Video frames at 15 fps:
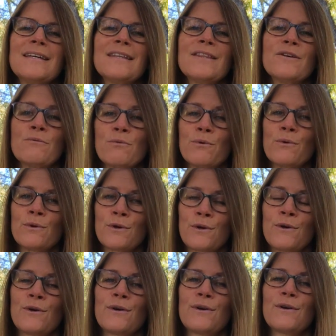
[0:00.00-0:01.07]
the
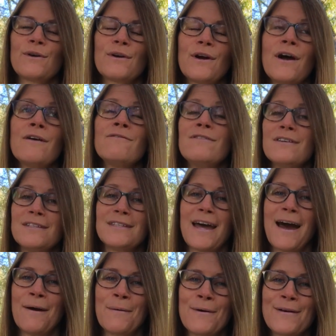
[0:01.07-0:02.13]
ruler of this
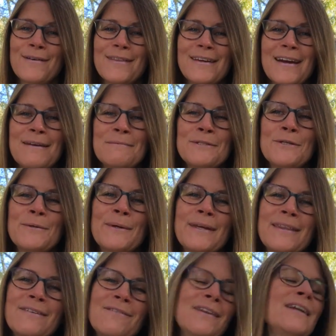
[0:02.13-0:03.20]
hour that I'm doing
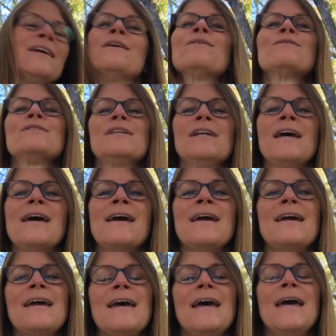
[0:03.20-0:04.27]
the video today,
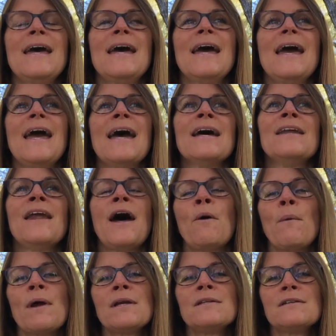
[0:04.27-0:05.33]
and I
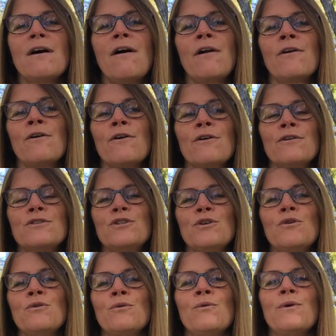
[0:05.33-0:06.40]
wanted to honor her
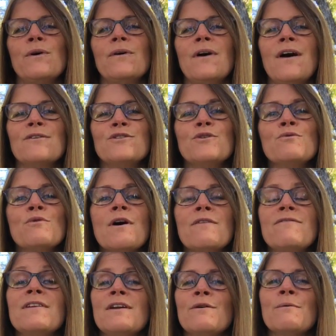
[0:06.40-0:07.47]
too. I'll do a
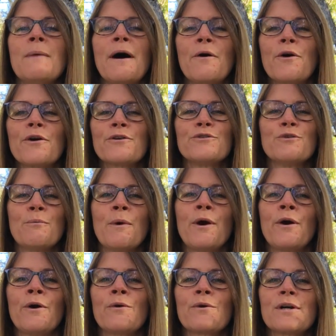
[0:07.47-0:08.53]
video about her
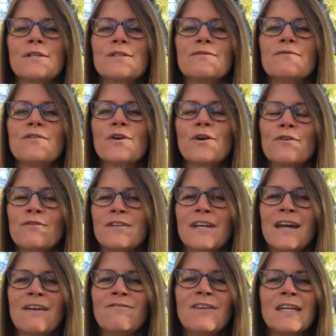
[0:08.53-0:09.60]
tomorrow, because her
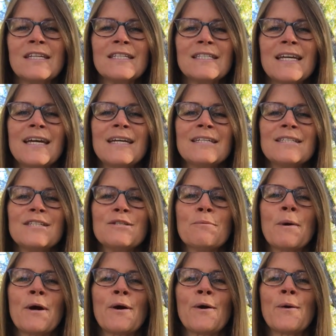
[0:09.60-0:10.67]
day, Venus Day, is
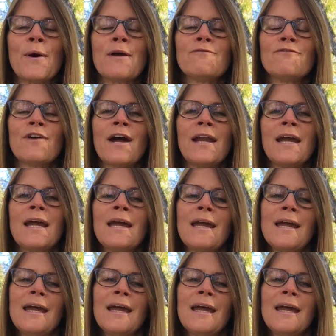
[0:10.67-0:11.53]
tomorrow on Friday.